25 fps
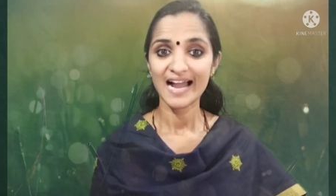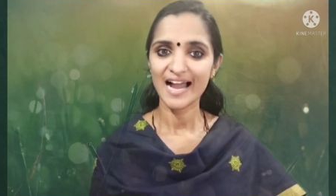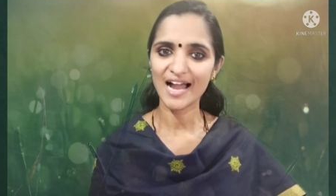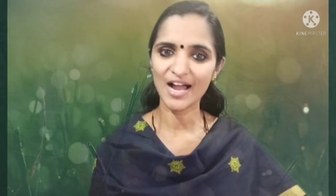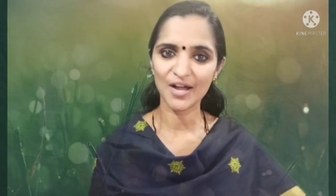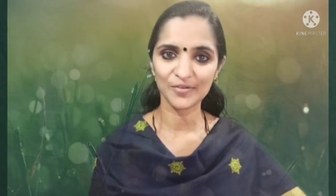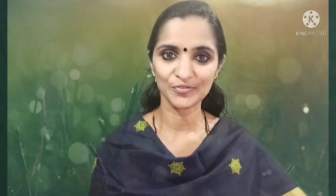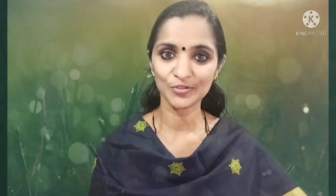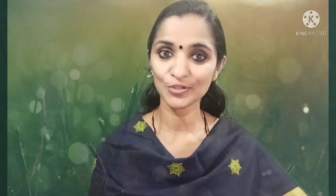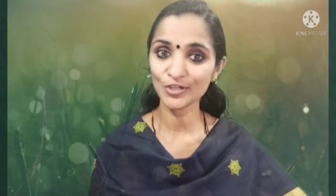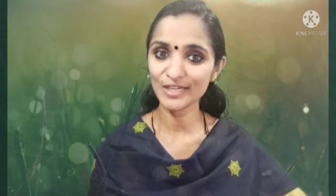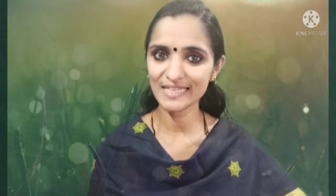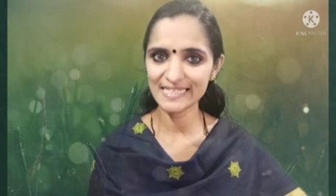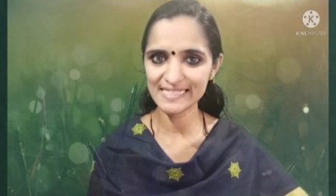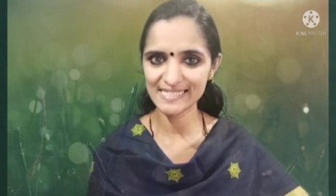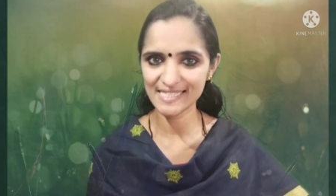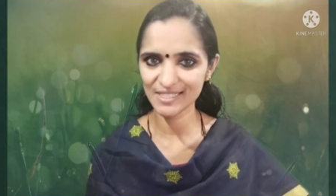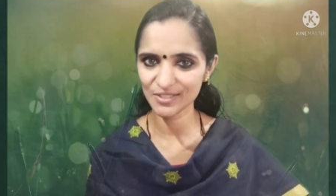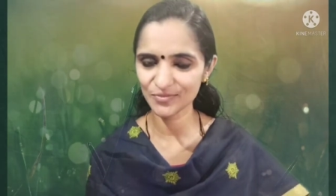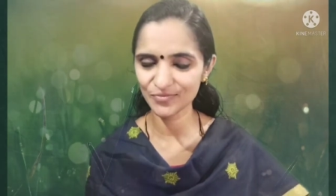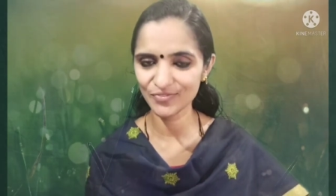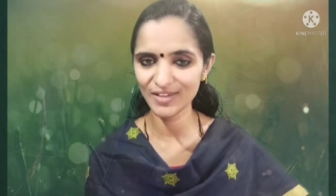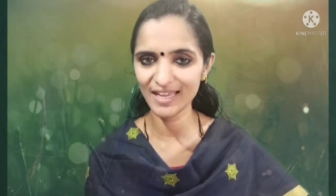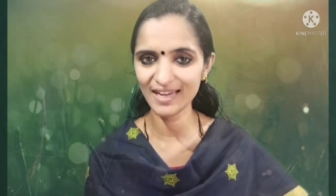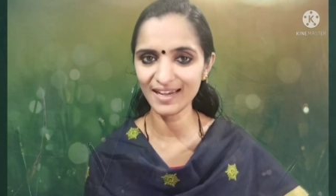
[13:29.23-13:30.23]
Have you
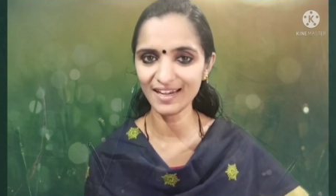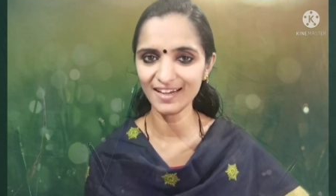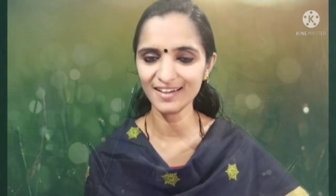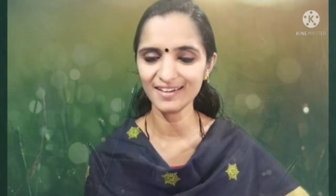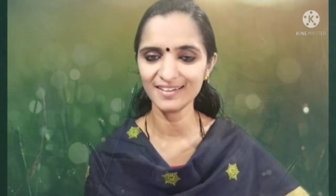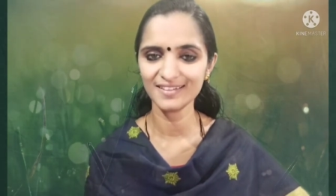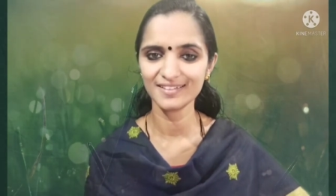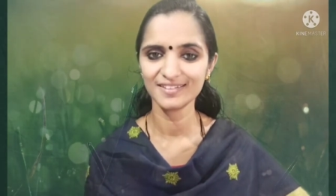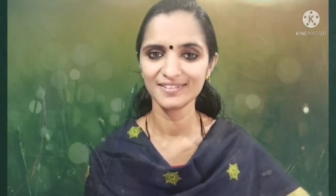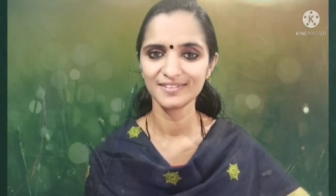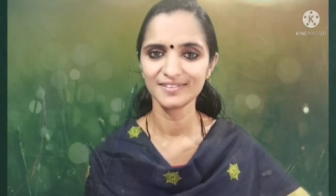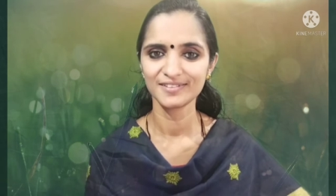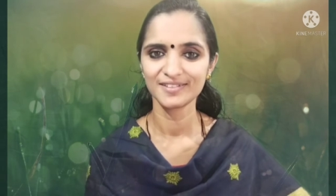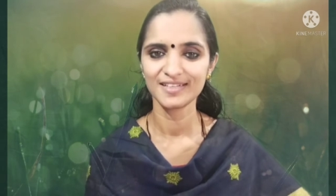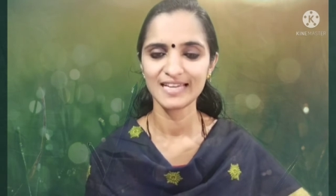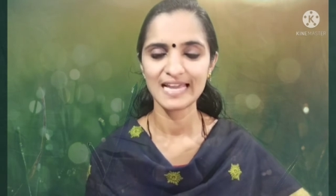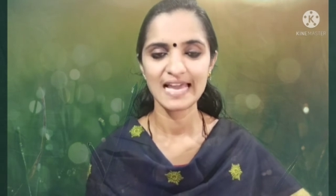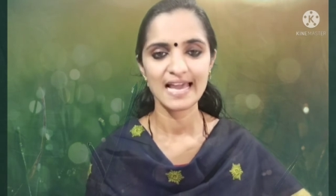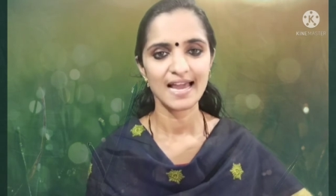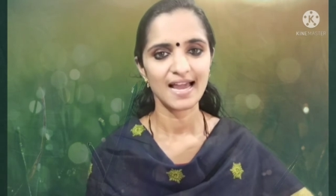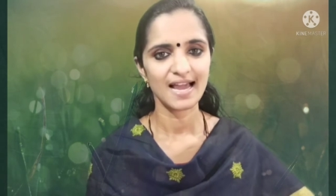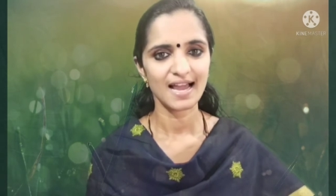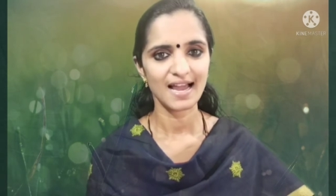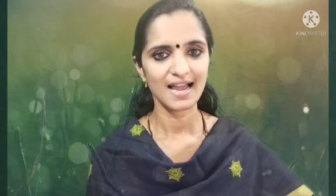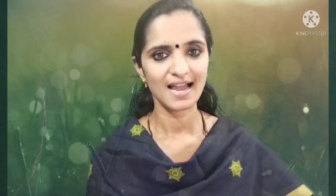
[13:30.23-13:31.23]
listened well?
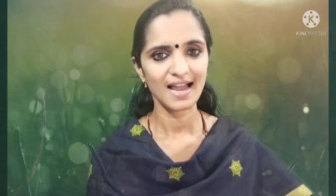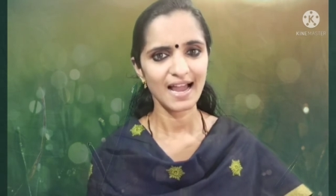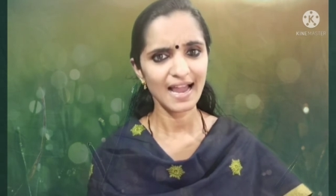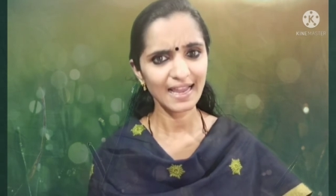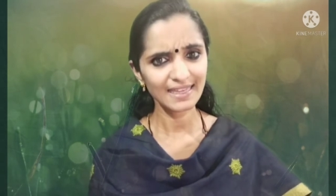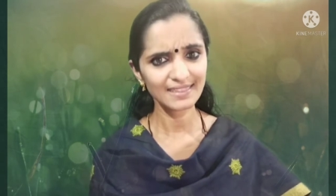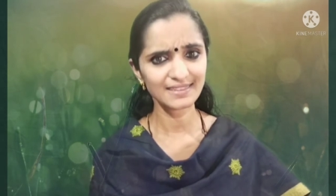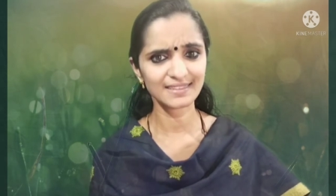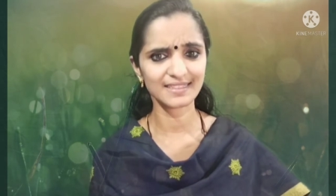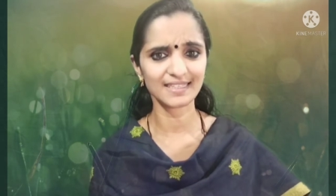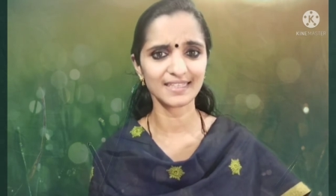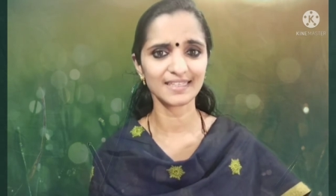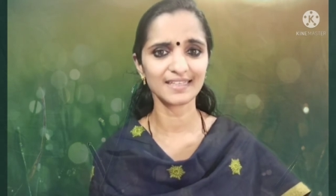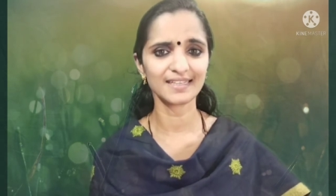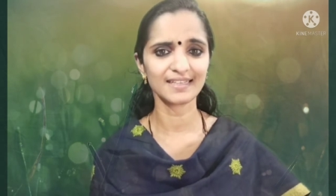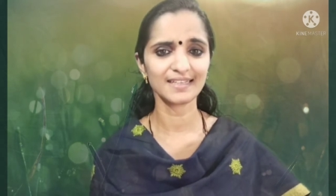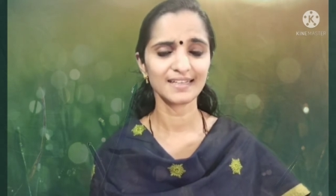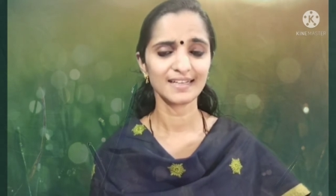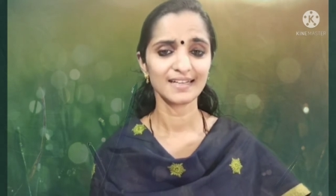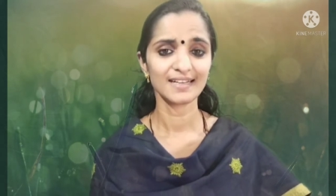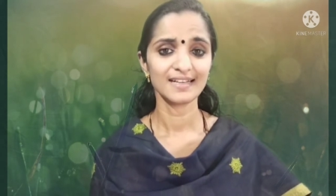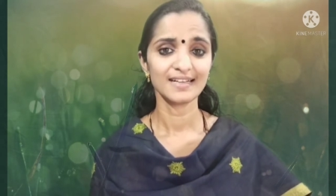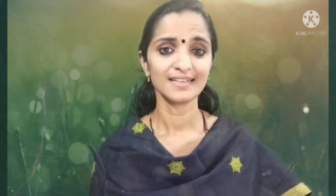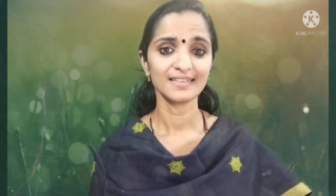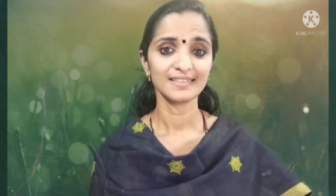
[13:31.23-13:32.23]
I think
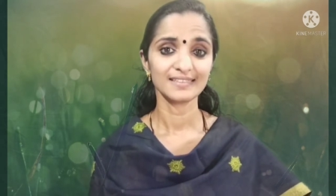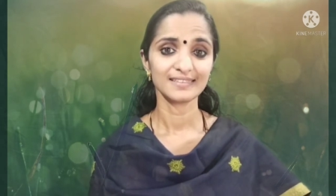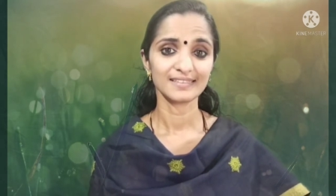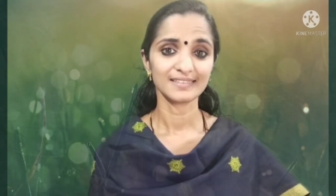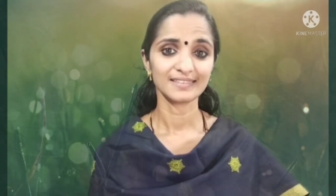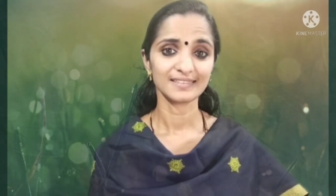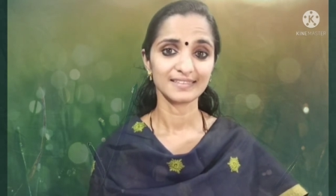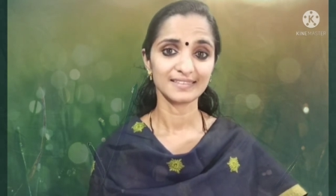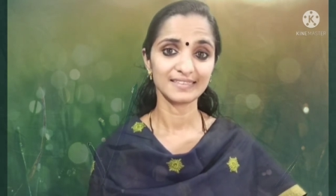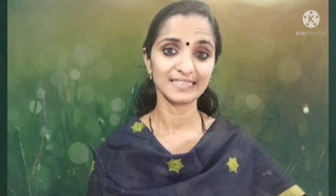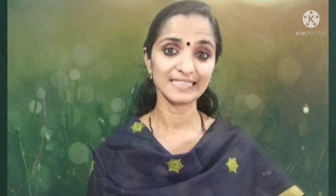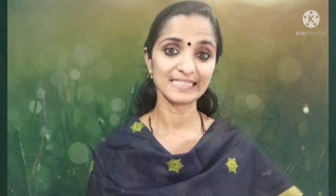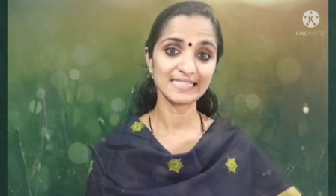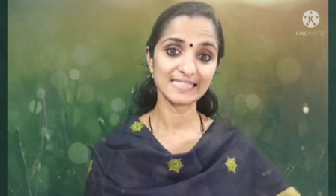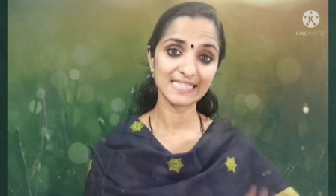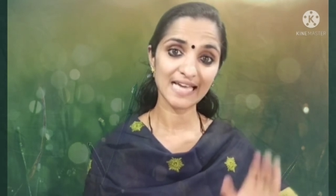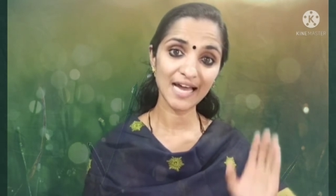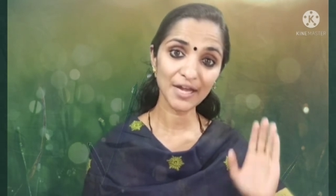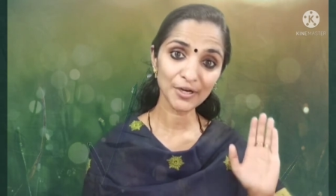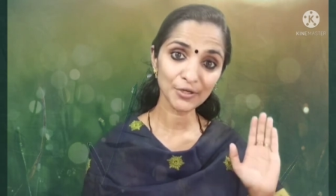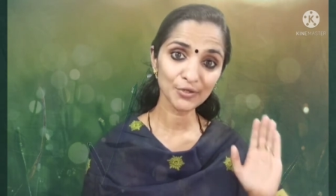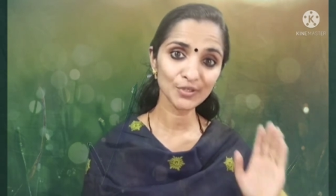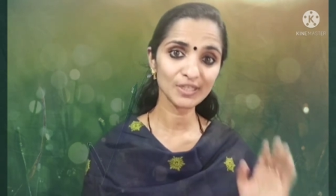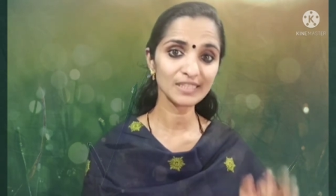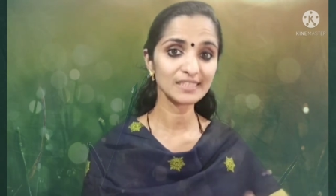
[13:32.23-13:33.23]
these
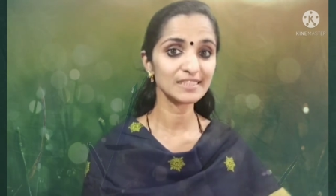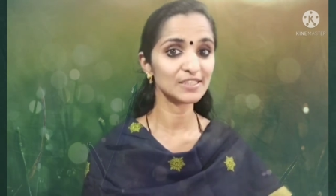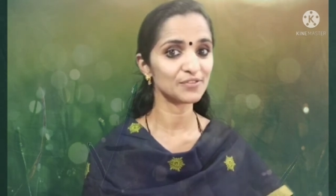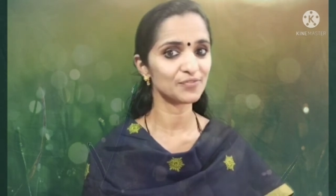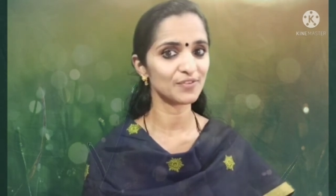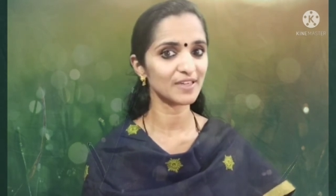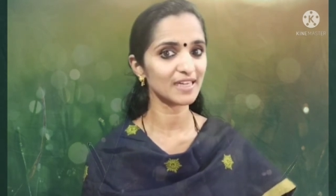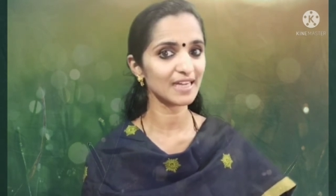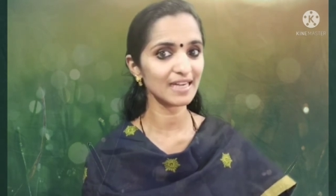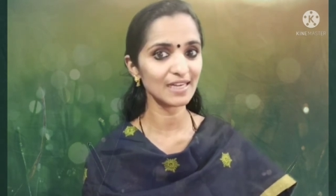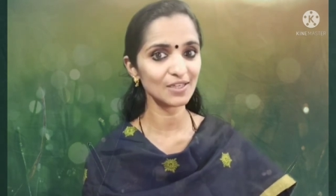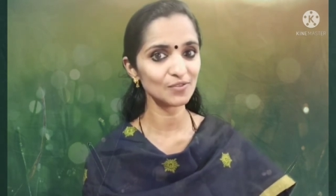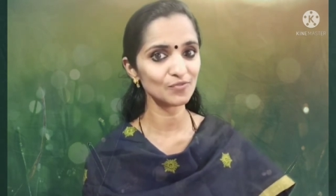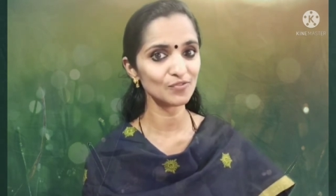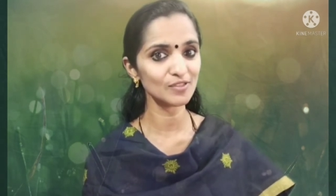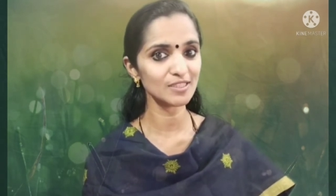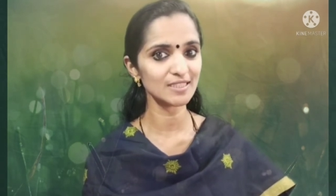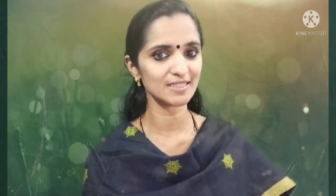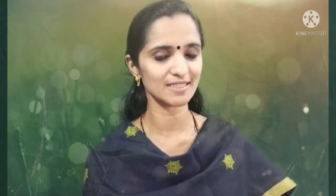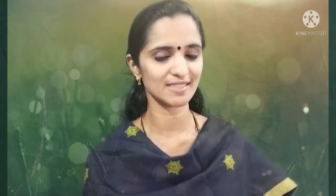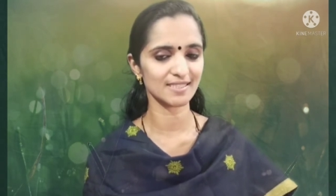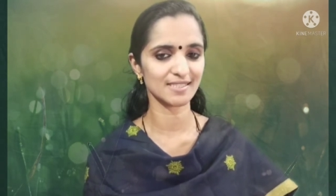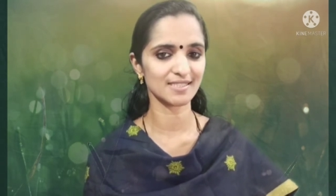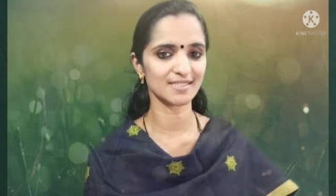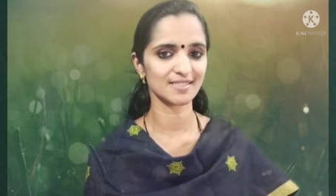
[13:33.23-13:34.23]
are your difficult
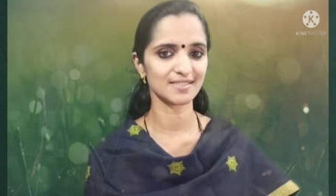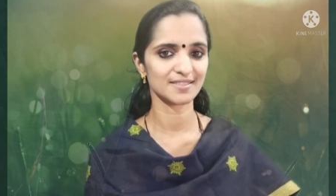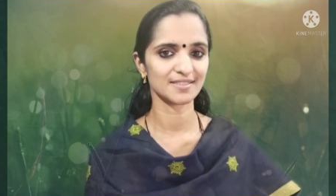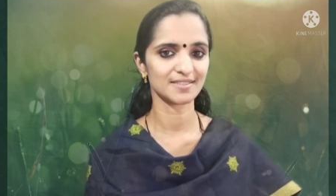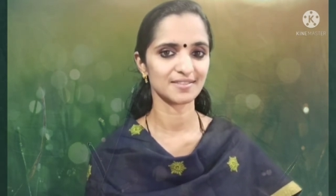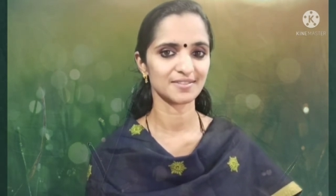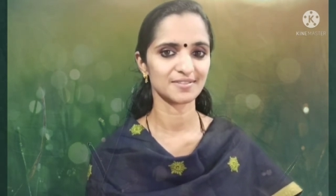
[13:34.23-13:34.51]
words.